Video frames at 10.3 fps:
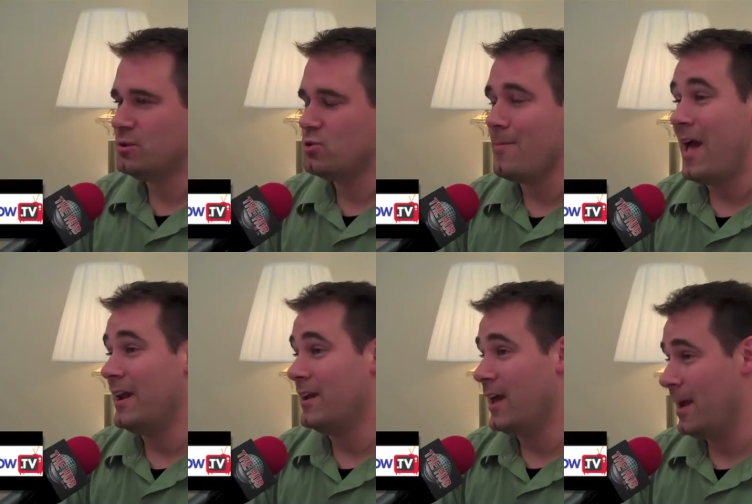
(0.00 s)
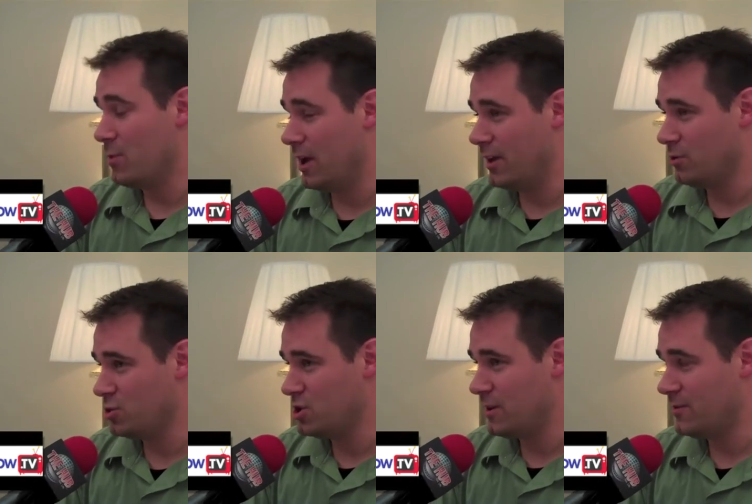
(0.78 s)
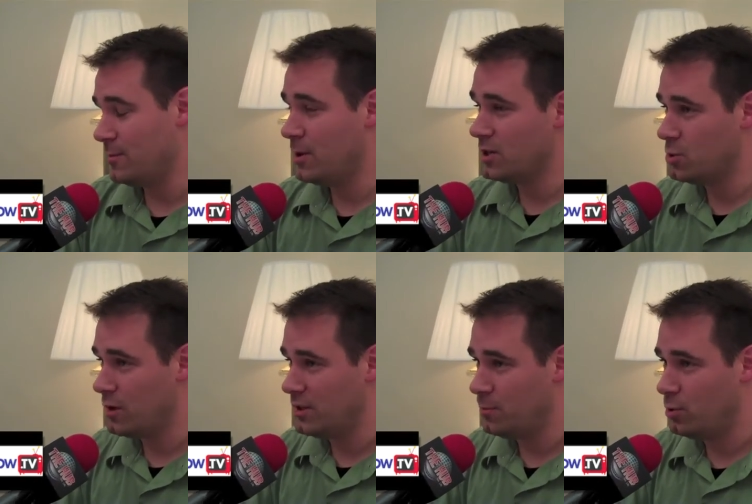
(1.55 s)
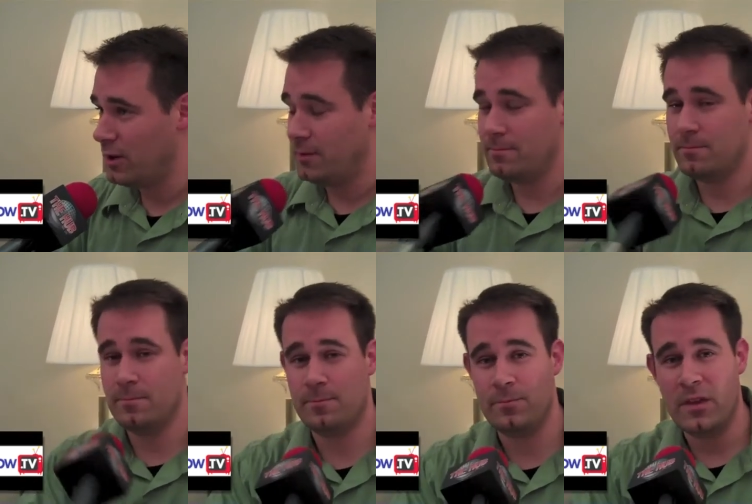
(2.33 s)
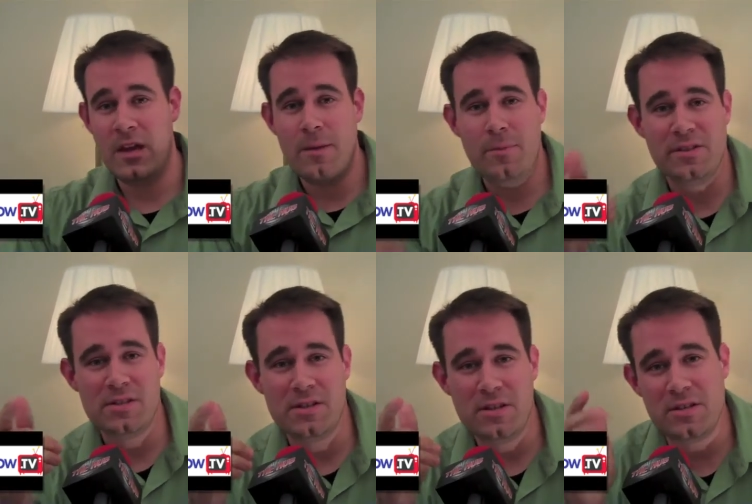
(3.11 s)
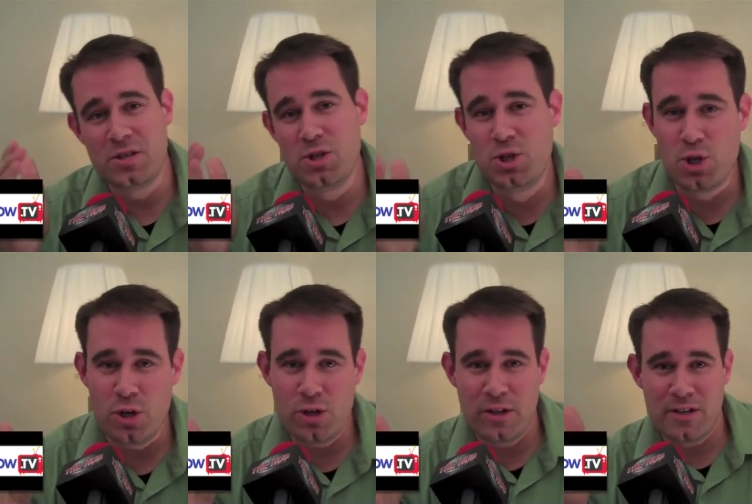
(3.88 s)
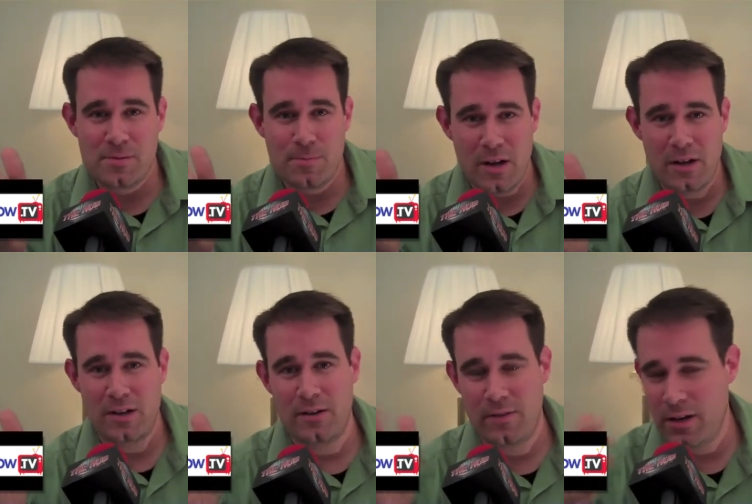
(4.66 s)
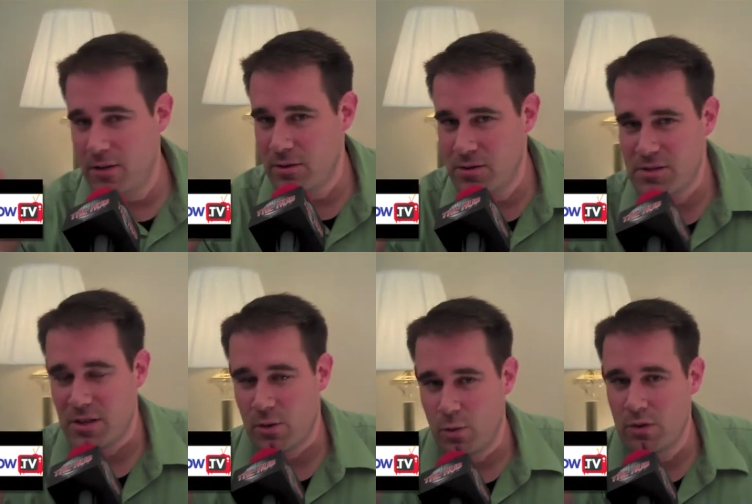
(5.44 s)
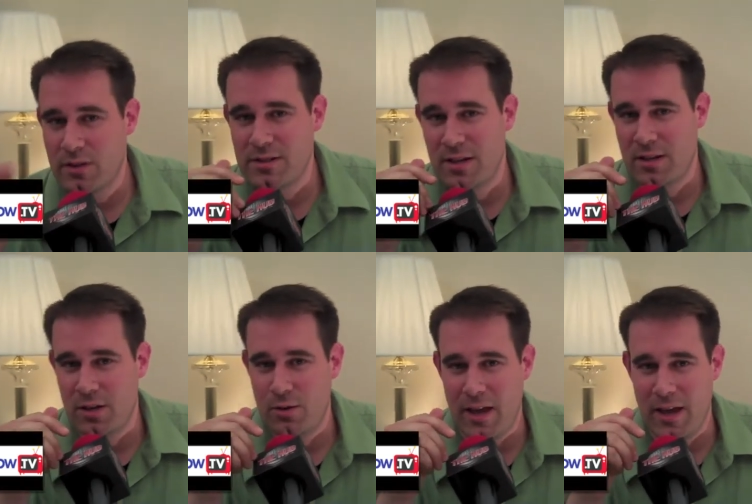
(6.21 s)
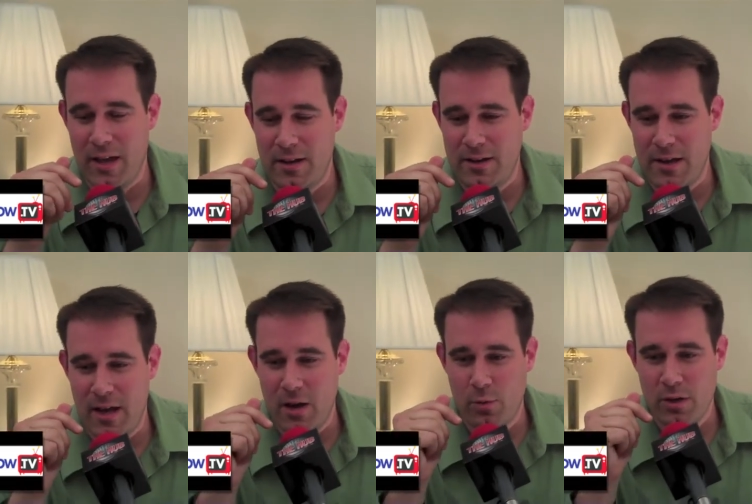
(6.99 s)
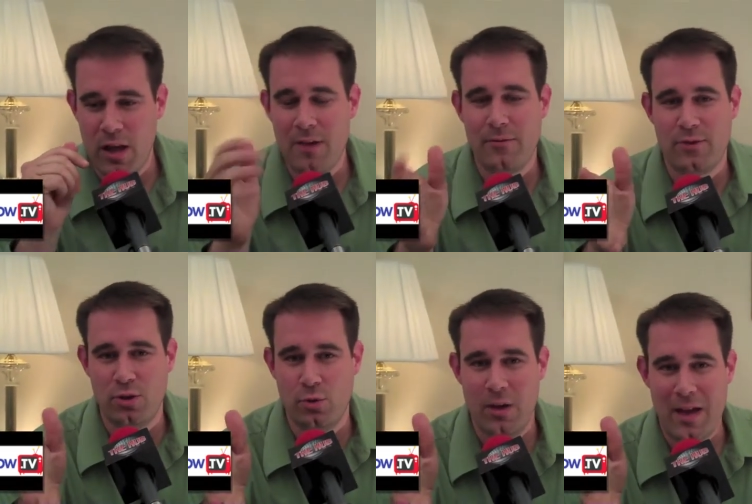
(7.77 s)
dramatic camera angle shift to punctuate the point. But the Citizen Journalist Pundit video newsletter will continue and uh, would love to